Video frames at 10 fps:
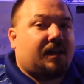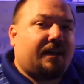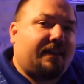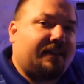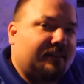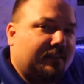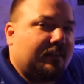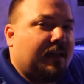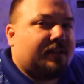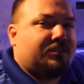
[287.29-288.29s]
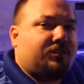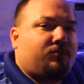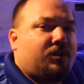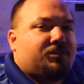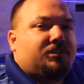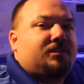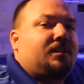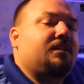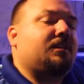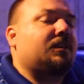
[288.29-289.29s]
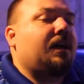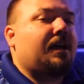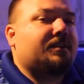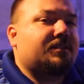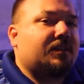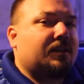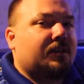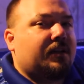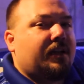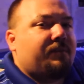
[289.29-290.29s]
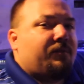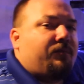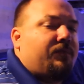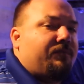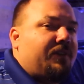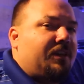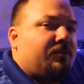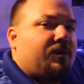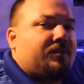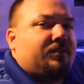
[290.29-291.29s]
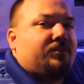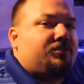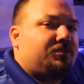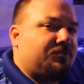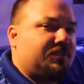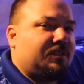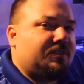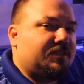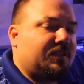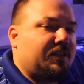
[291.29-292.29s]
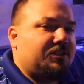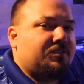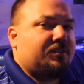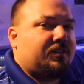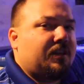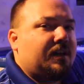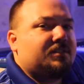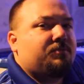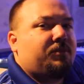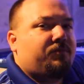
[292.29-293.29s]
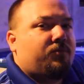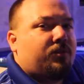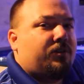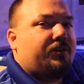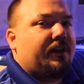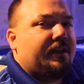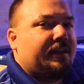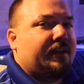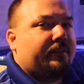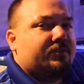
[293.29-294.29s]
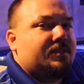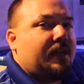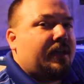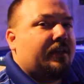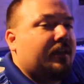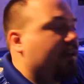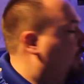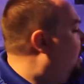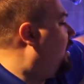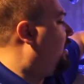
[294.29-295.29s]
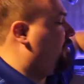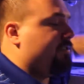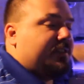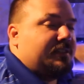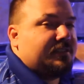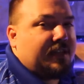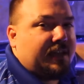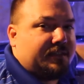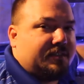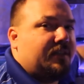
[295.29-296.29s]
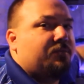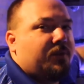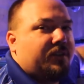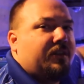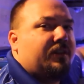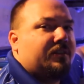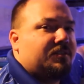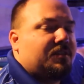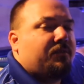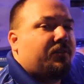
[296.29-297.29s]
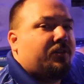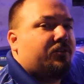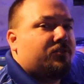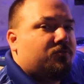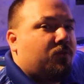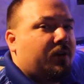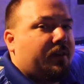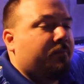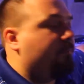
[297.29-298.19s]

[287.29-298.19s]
I get lots of questions on the glass. And I have a video out there that shows the installation of the glass in my 480 gallon tank. And I use the exact same method in the 720.